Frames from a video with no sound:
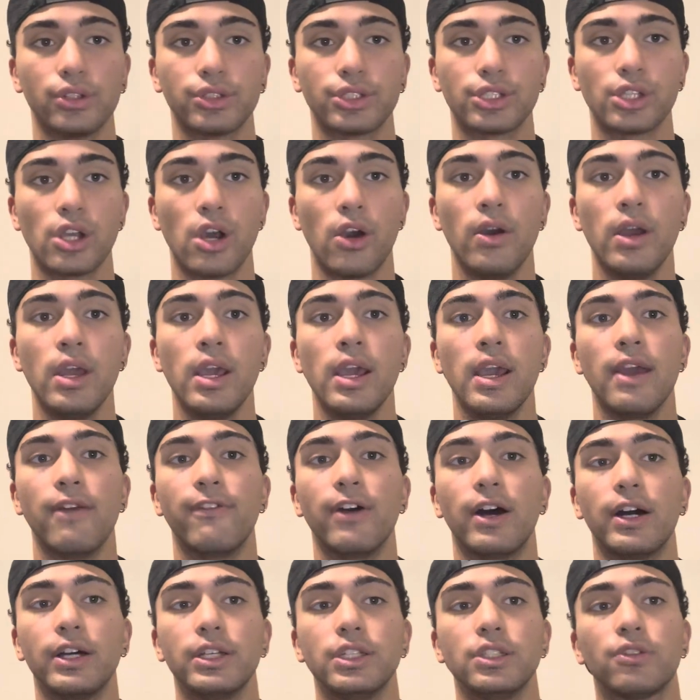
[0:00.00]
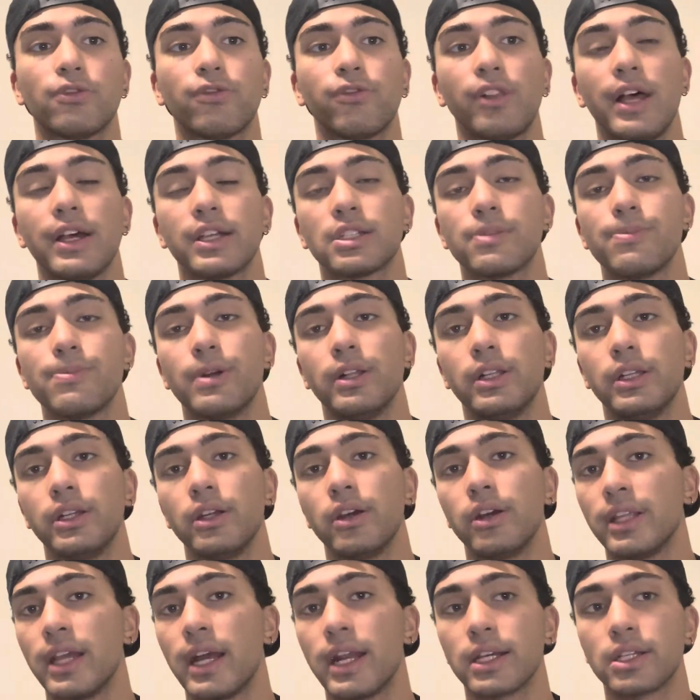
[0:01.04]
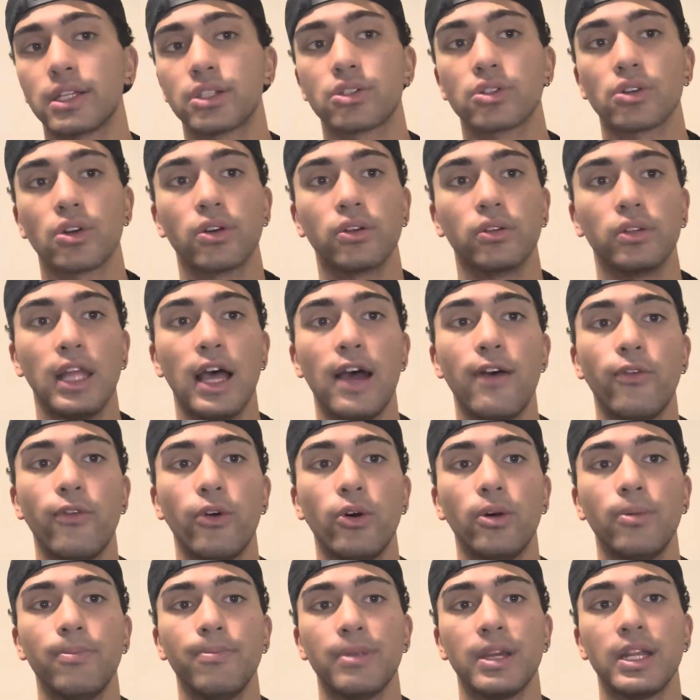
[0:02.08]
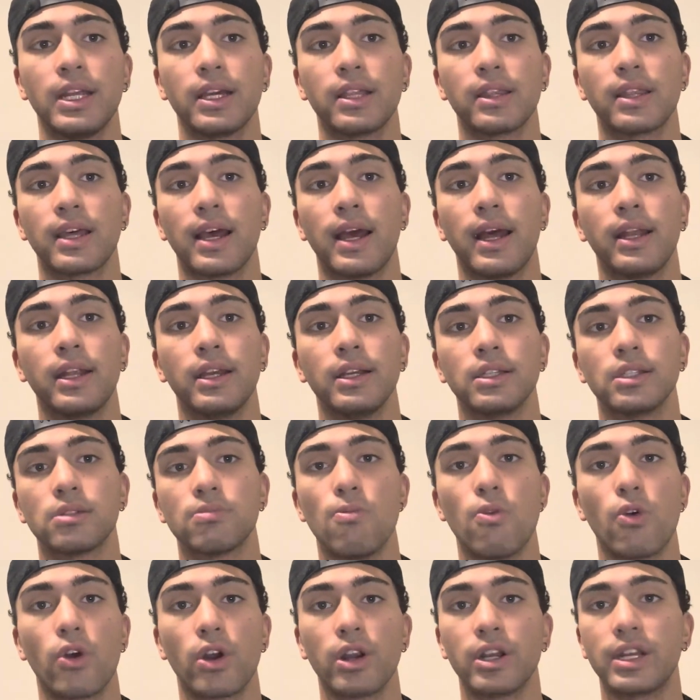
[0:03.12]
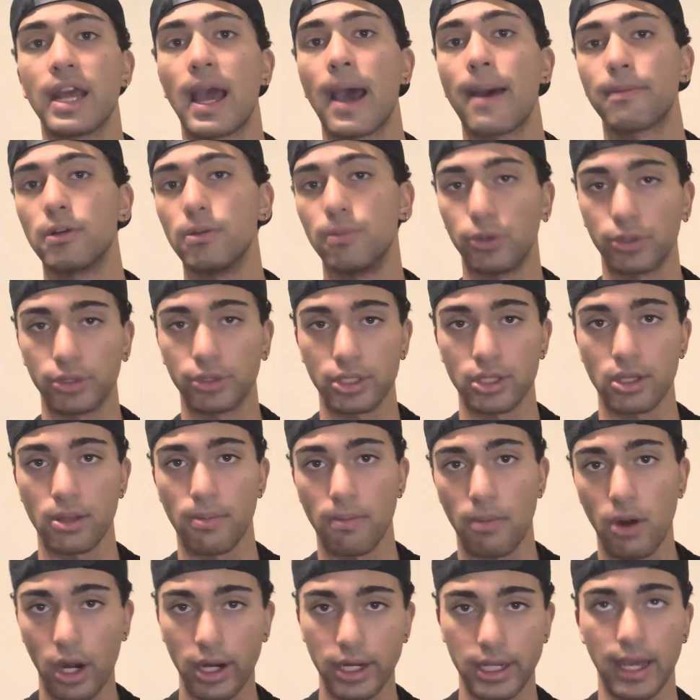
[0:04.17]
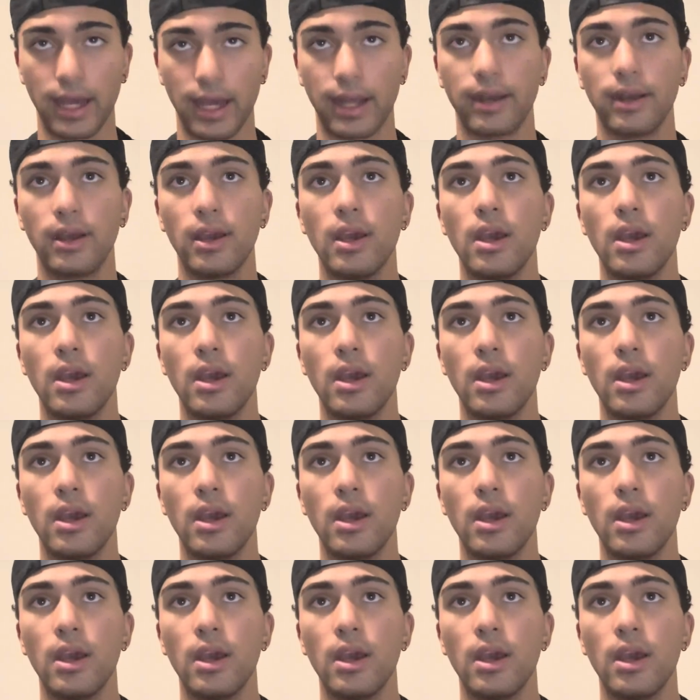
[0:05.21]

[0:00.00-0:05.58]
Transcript: So it values flexibility on that external level, meaning that it's more adaptable to the market.